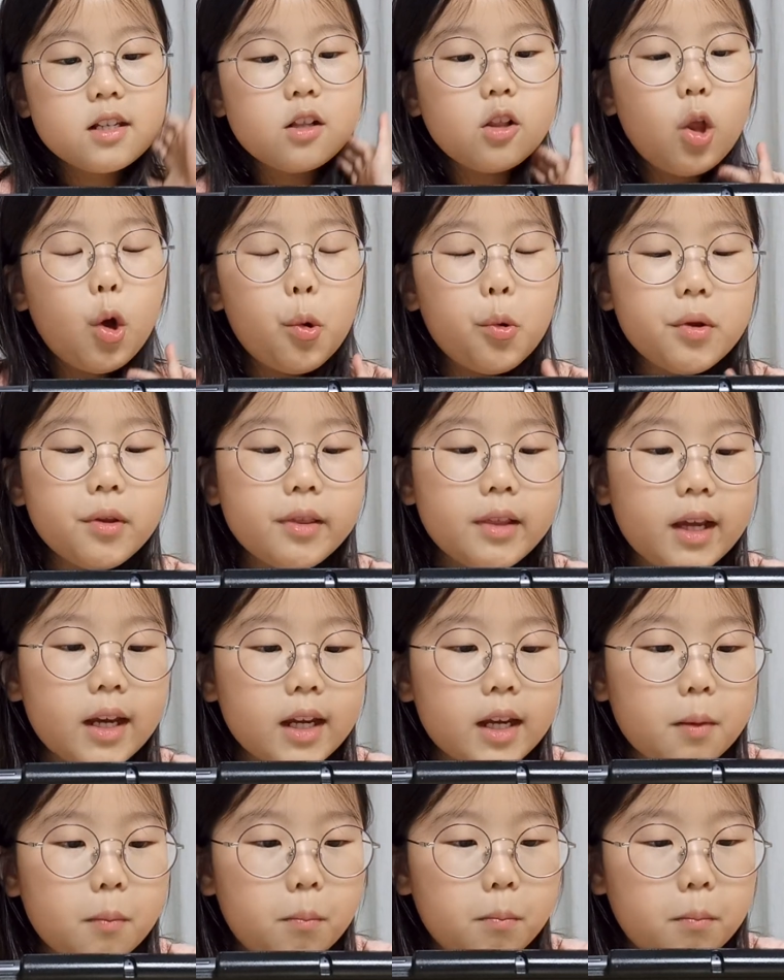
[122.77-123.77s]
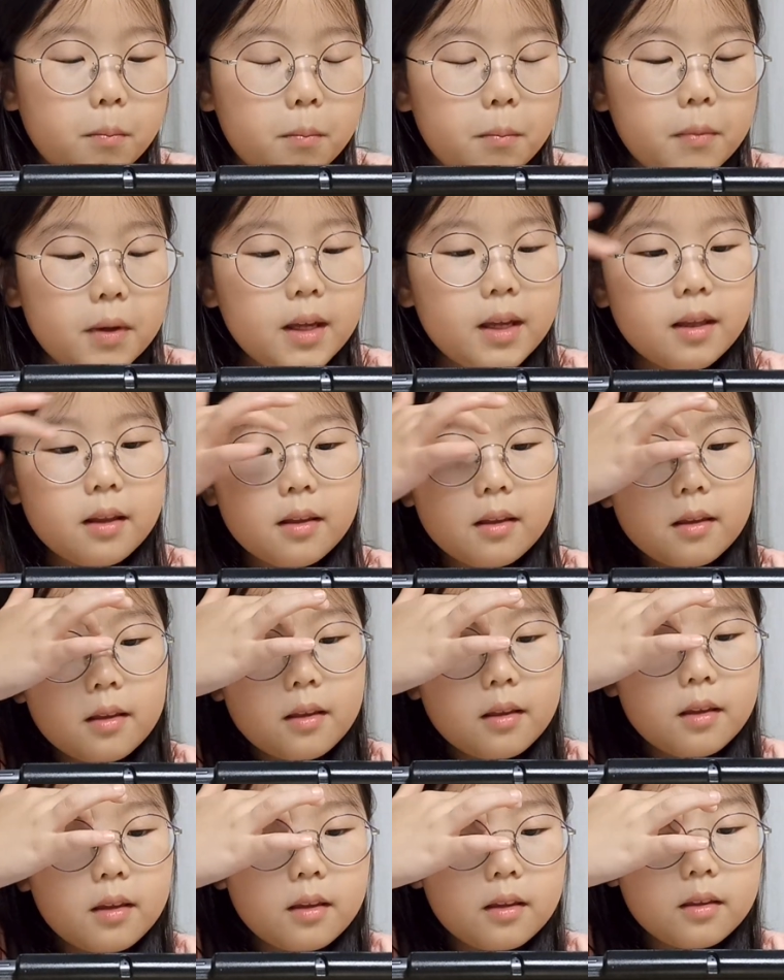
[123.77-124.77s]
glowing like
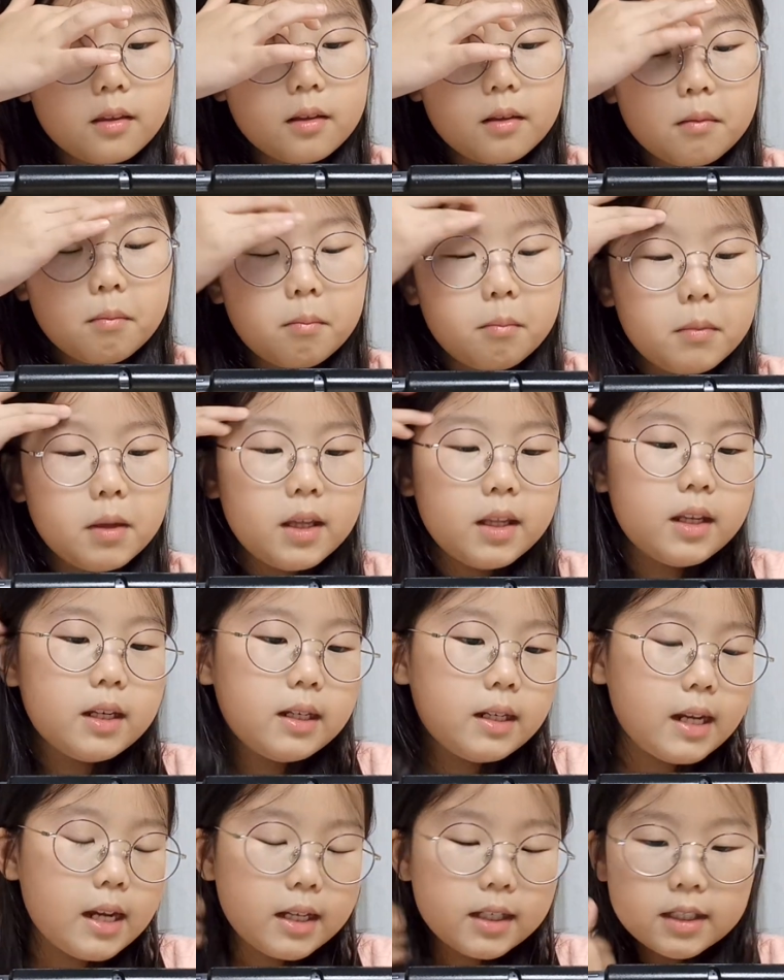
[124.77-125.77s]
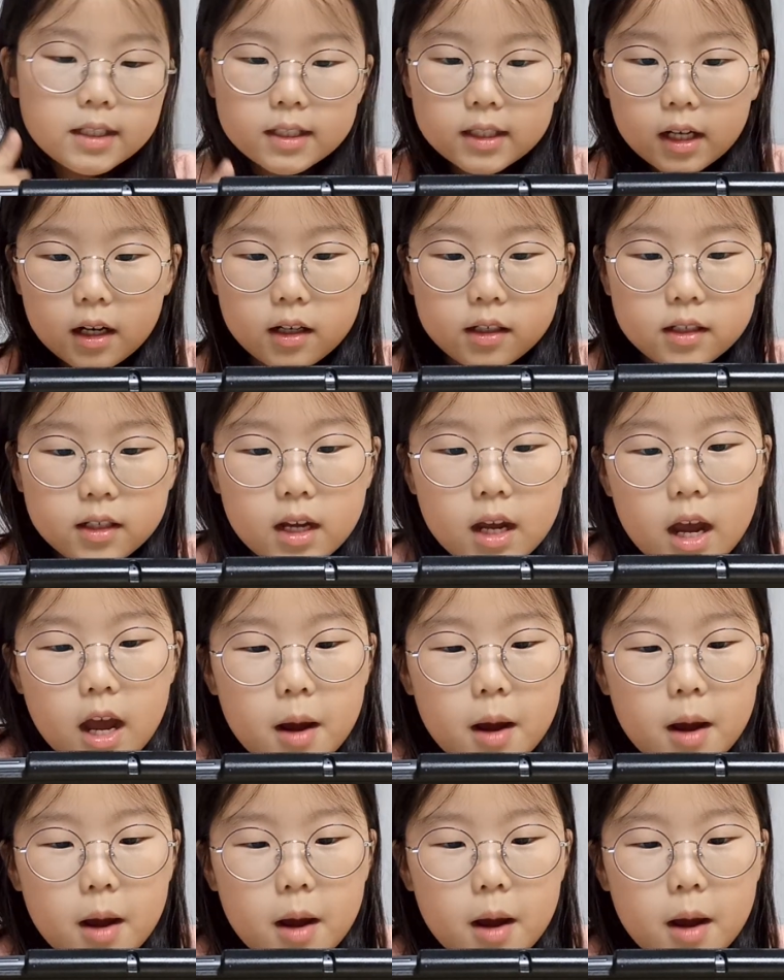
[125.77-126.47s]
midday sun,